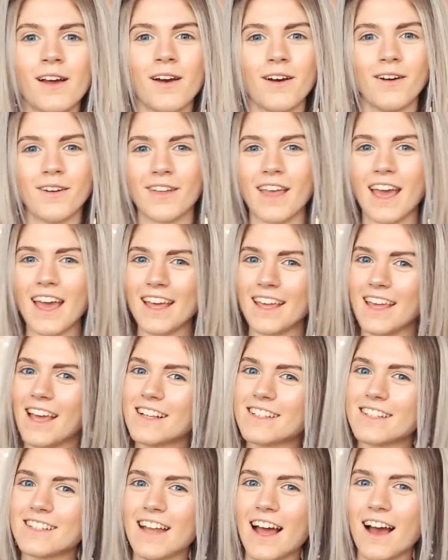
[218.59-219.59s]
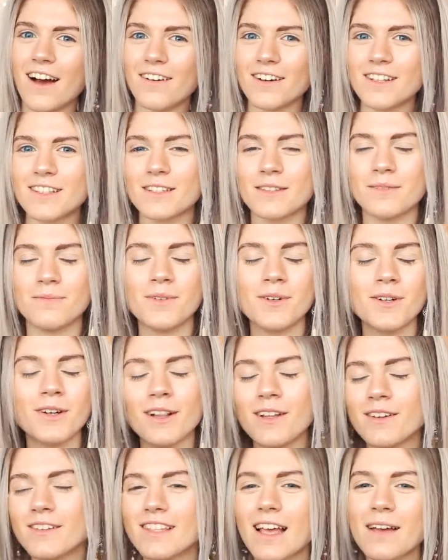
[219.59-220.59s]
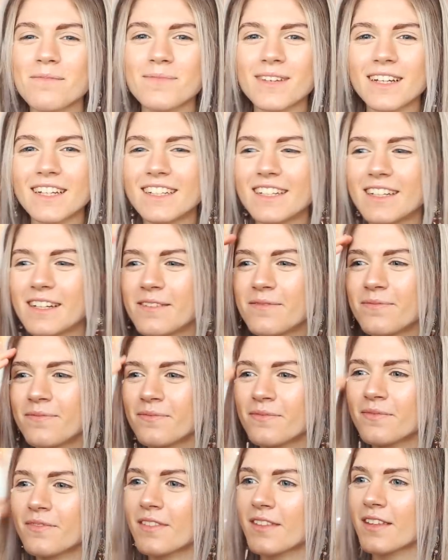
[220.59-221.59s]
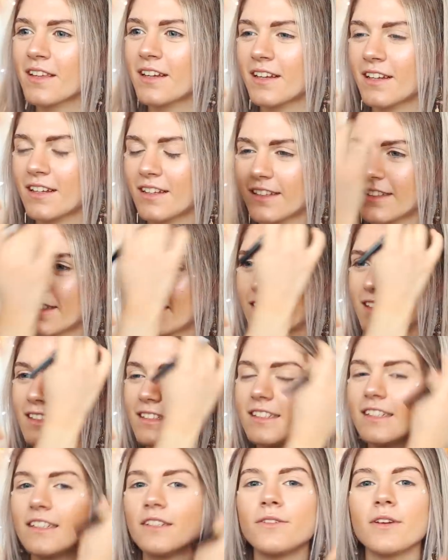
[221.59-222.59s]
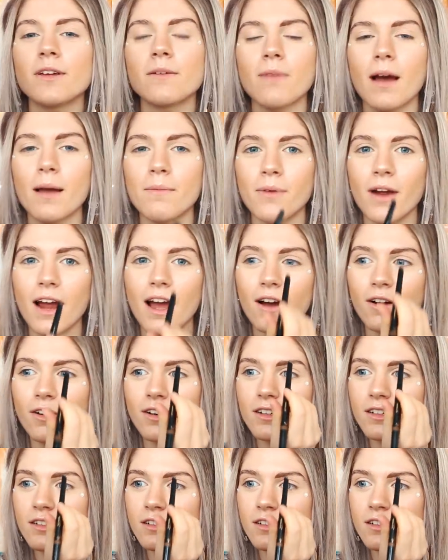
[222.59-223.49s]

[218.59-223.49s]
Okay, yes, now it's more close up. Continuing my brow.